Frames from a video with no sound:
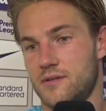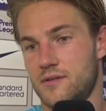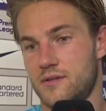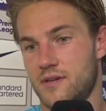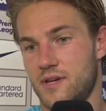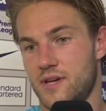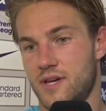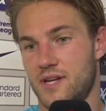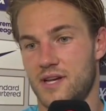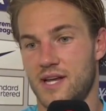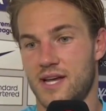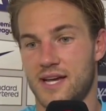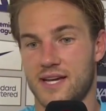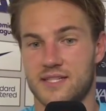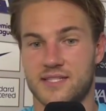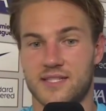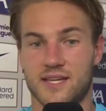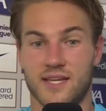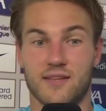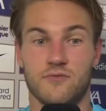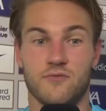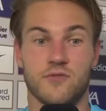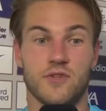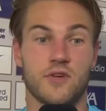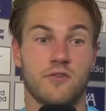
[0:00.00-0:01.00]
like I
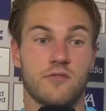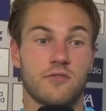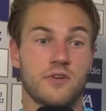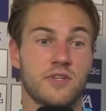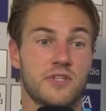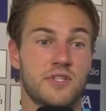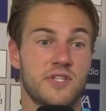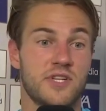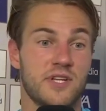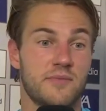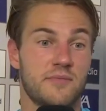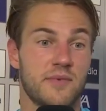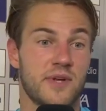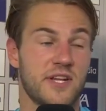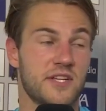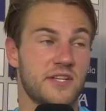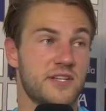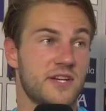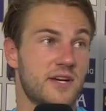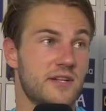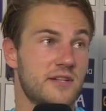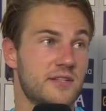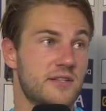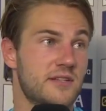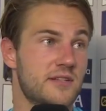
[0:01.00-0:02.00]
said, we don't concede many
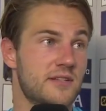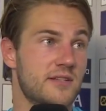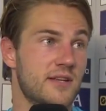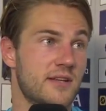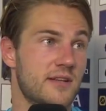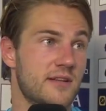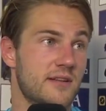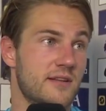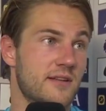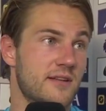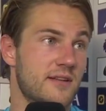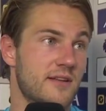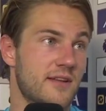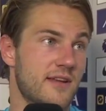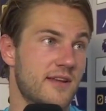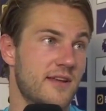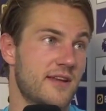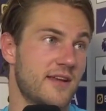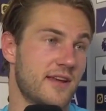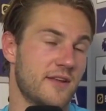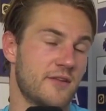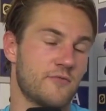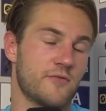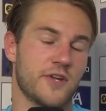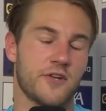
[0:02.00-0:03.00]
chances. And
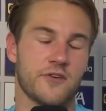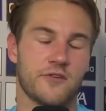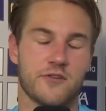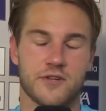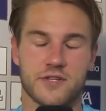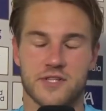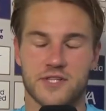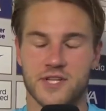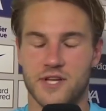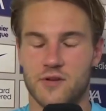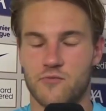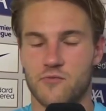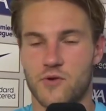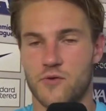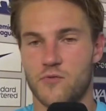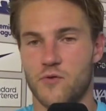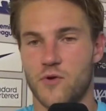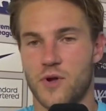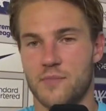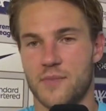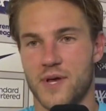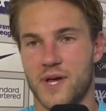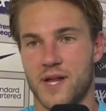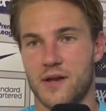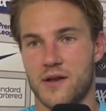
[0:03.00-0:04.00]
when you concede with
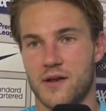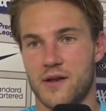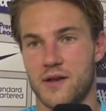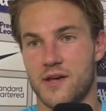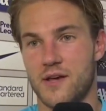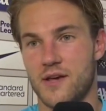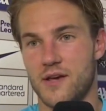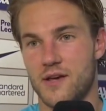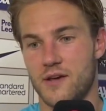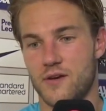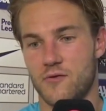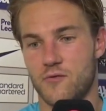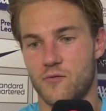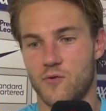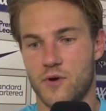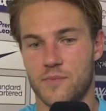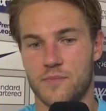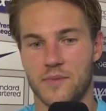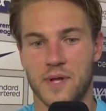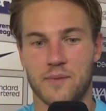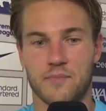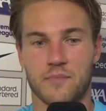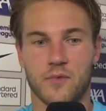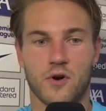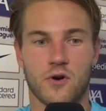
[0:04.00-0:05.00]
one
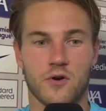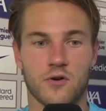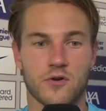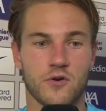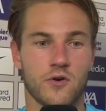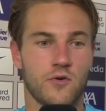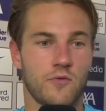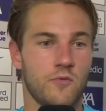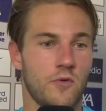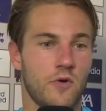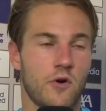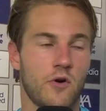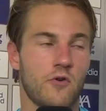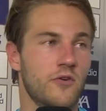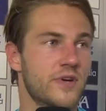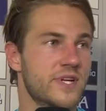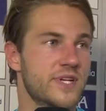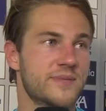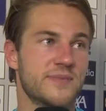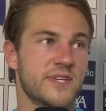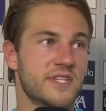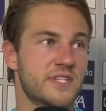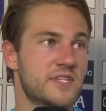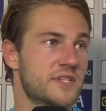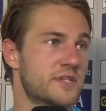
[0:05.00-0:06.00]
man more, you will
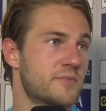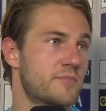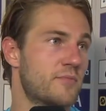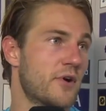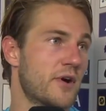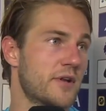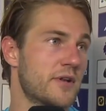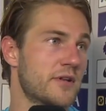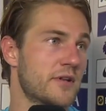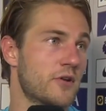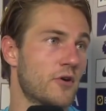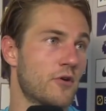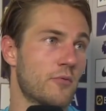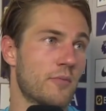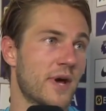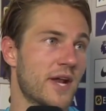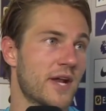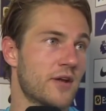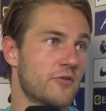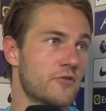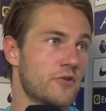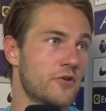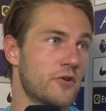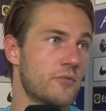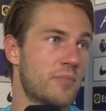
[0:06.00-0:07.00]
always be disappointed no
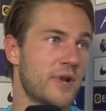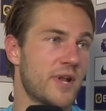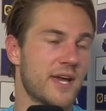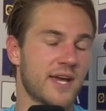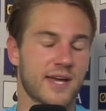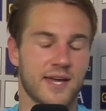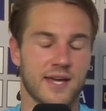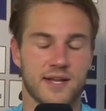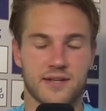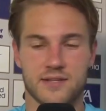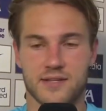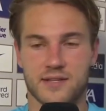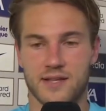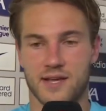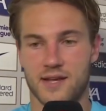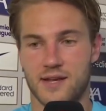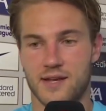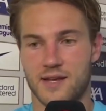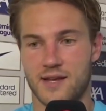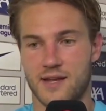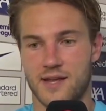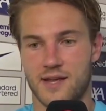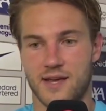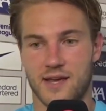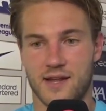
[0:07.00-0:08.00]
matter who you play against.
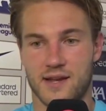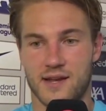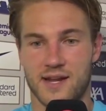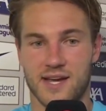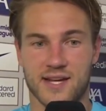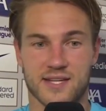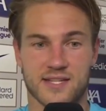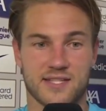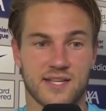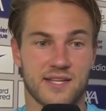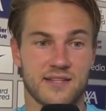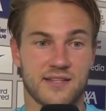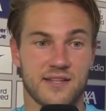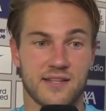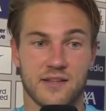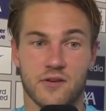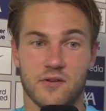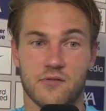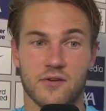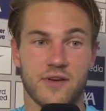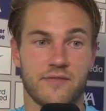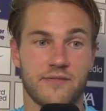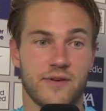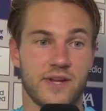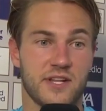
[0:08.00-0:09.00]
And like I said, they
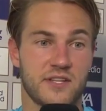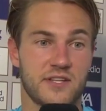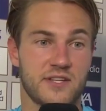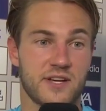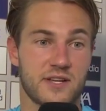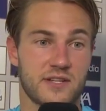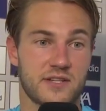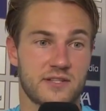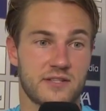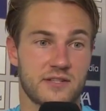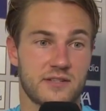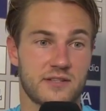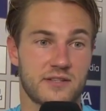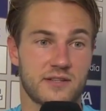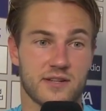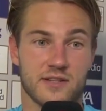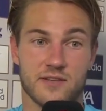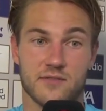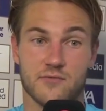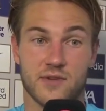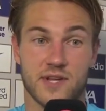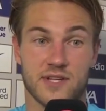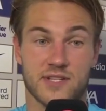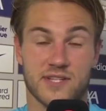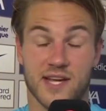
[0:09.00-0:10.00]
don't have any chances,
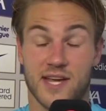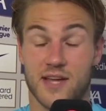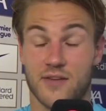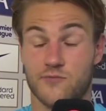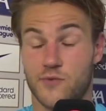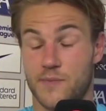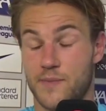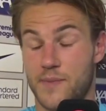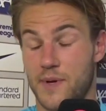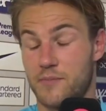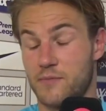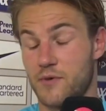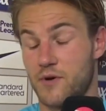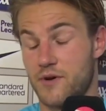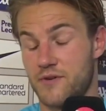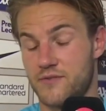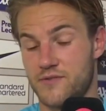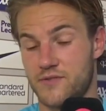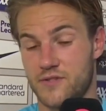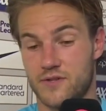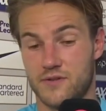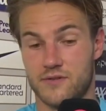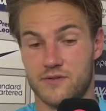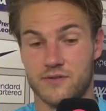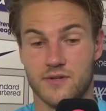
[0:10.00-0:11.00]
as I can remember.
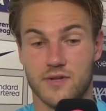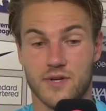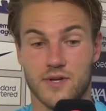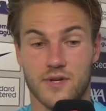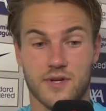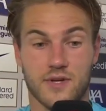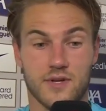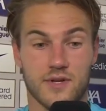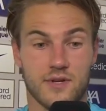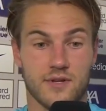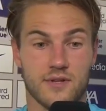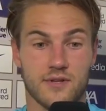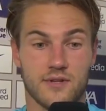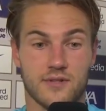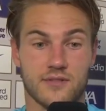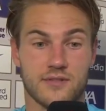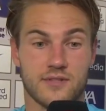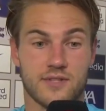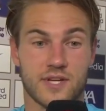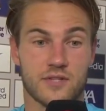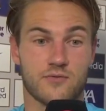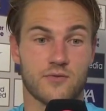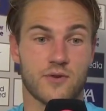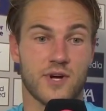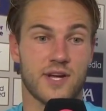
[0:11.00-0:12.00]
So
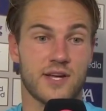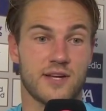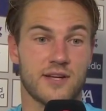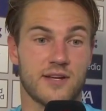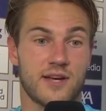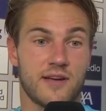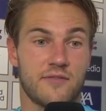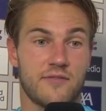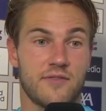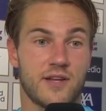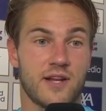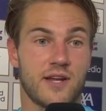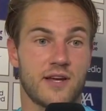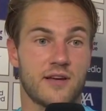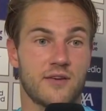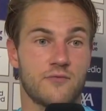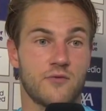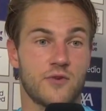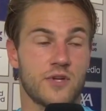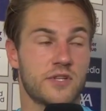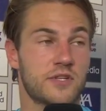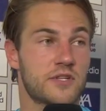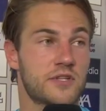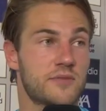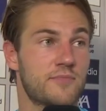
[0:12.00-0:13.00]
that's why I feel
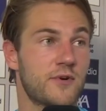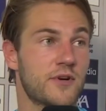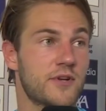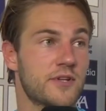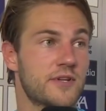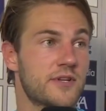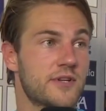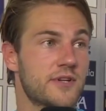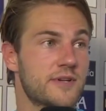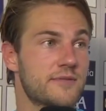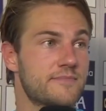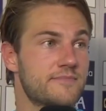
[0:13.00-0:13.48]
we're disappointed.